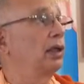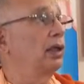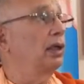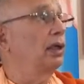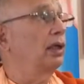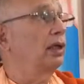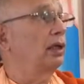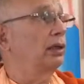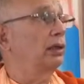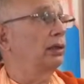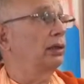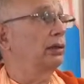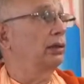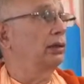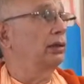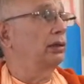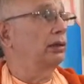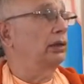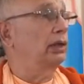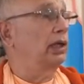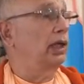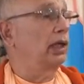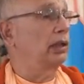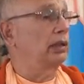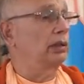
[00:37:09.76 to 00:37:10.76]

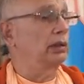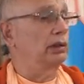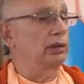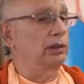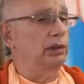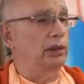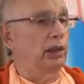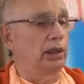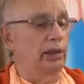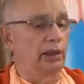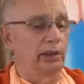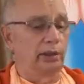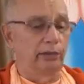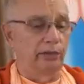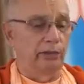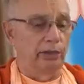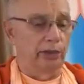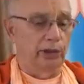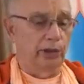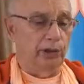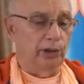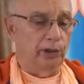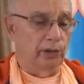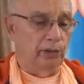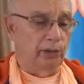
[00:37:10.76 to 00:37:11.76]
Karanodakashai
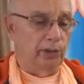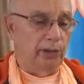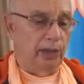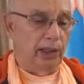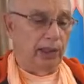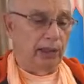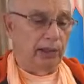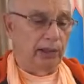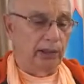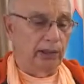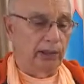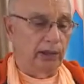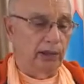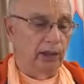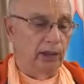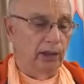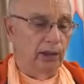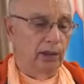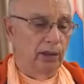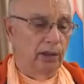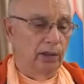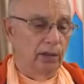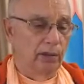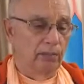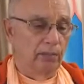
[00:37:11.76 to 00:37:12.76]
Vishnu, that's
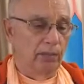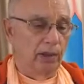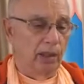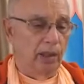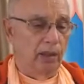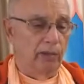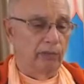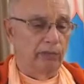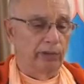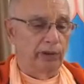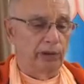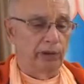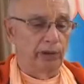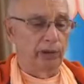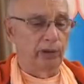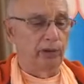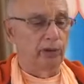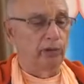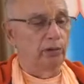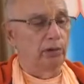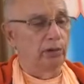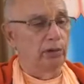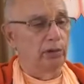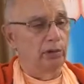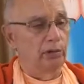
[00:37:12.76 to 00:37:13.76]
Mahavishnu.
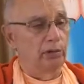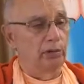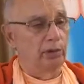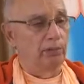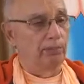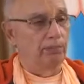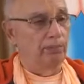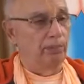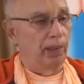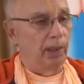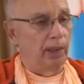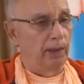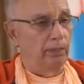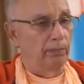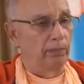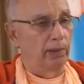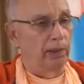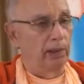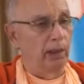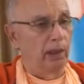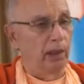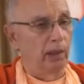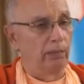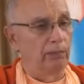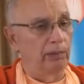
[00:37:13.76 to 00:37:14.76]
And then
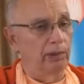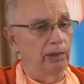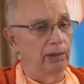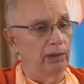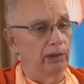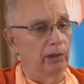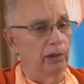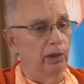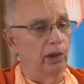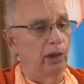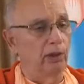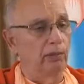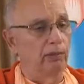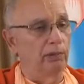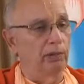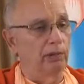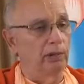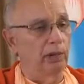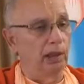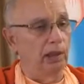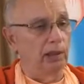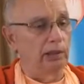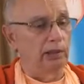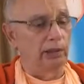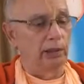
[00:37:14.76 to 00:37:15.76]
Padmanabha is
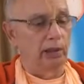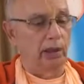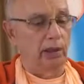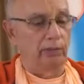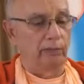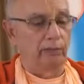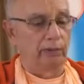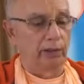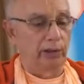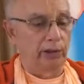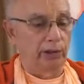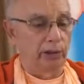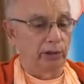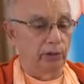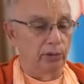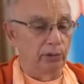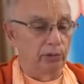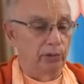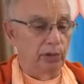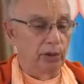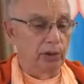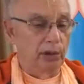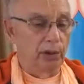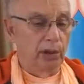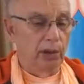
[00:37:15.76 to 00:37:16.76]
Garbhodakshai Vishnu,
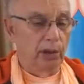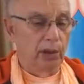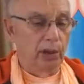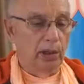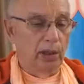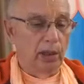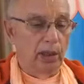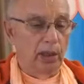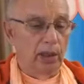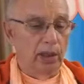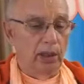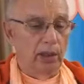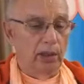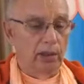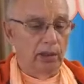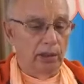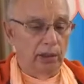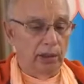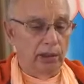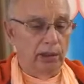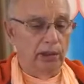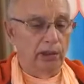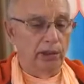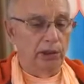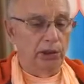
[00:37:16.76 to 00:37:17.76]
and
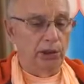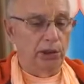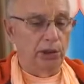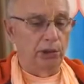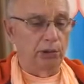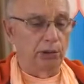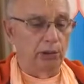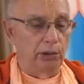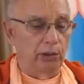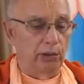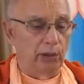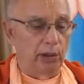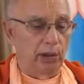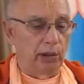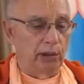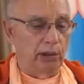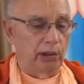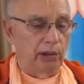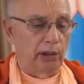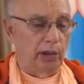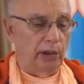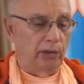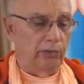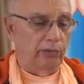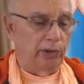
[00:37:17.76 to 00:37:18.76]
then
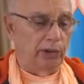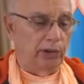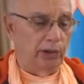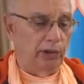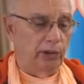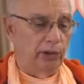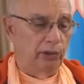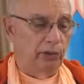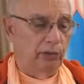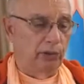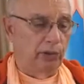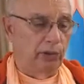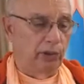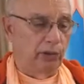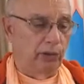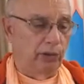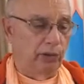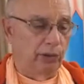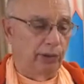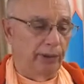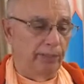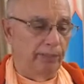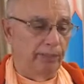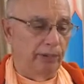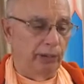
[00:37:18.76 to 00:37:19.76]
Shirodakshai Vishnu, the
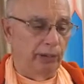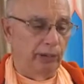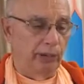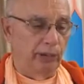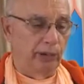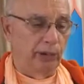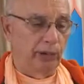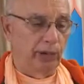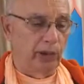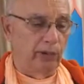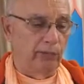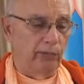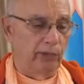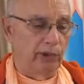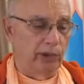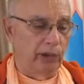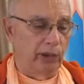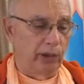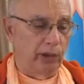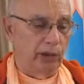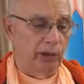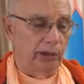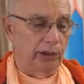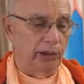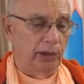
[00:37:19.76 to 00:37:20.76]
three Purusha
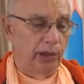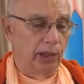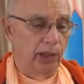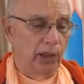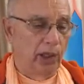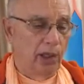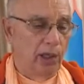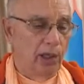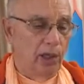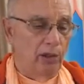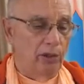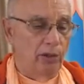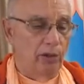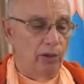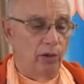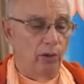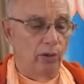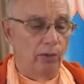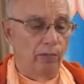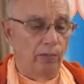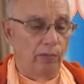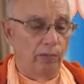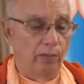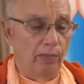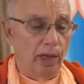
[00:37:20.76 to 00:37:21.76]
avatars.
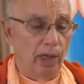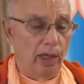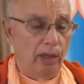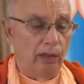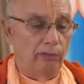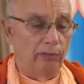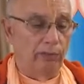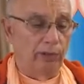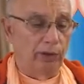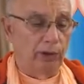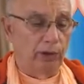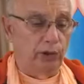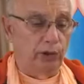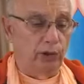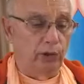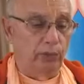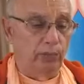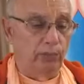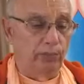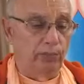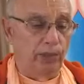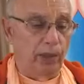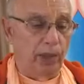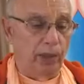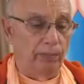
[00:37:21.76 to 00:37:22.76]
Although Mahavishnu,
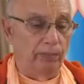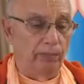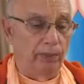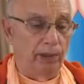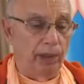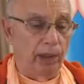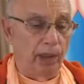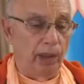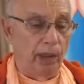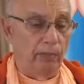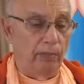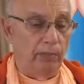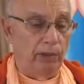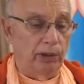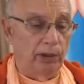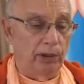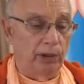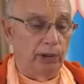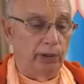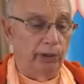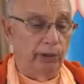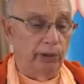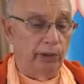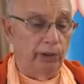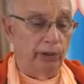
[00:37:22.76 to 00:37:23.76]
Padmanabha, and
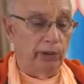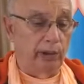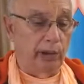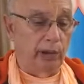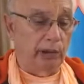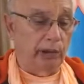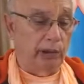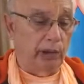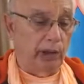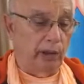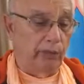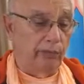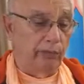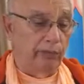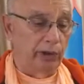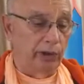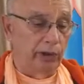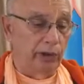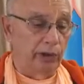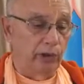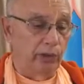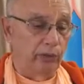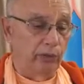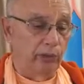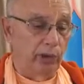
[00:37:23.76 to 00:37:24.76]
Shirodakshai
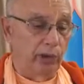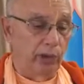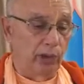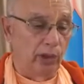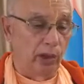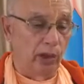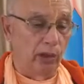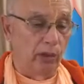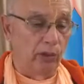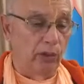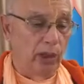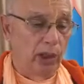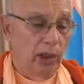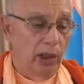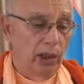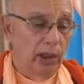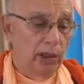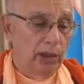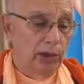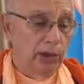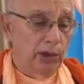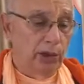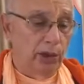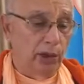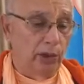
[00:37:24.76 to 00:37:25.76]
Vishnu are all
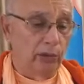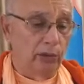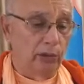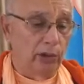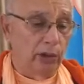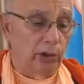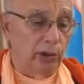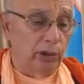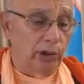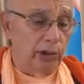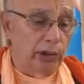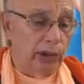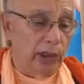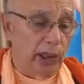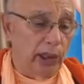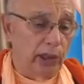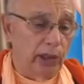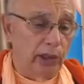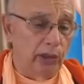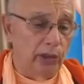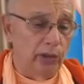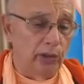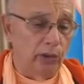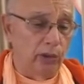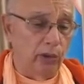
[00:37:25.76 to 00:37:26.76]
shelters and
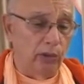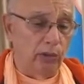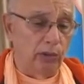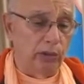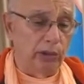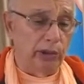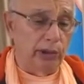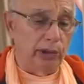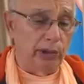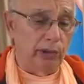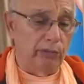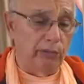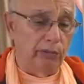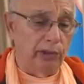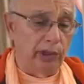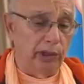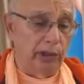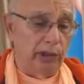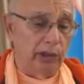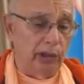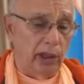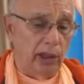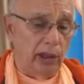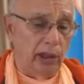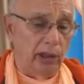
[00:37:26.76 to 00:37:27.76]
controllers of the
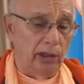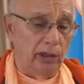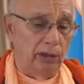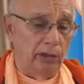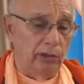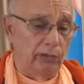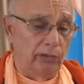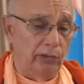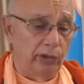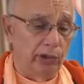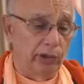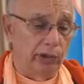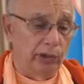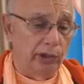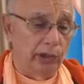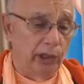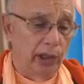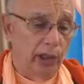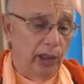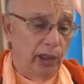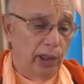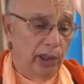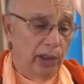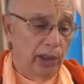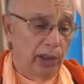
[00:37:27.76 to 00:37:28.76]
entire universe,
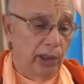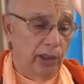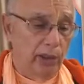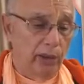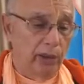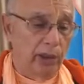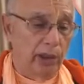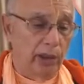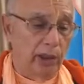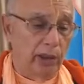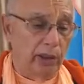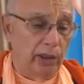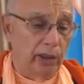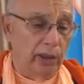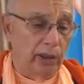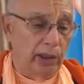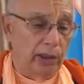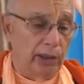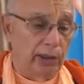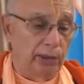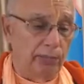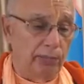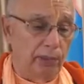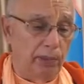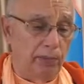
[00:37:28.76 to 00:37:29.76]
they are
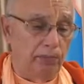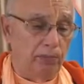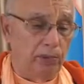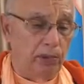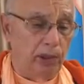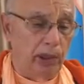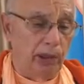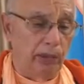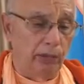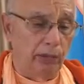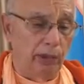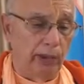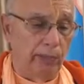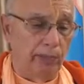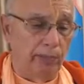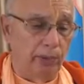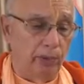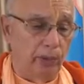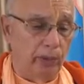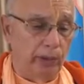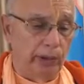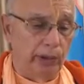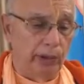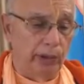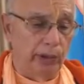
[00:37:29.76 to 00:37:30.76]
nonetheless but plenary
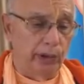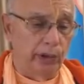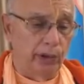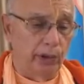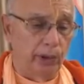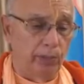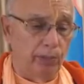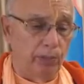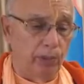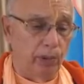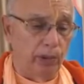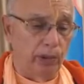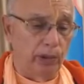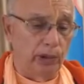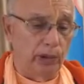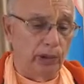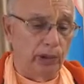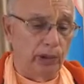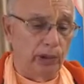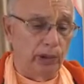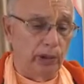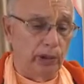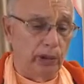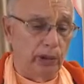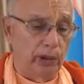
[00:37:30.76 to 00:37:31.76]
portions or
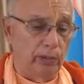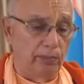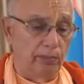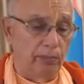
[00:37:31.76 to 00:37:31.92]
portions of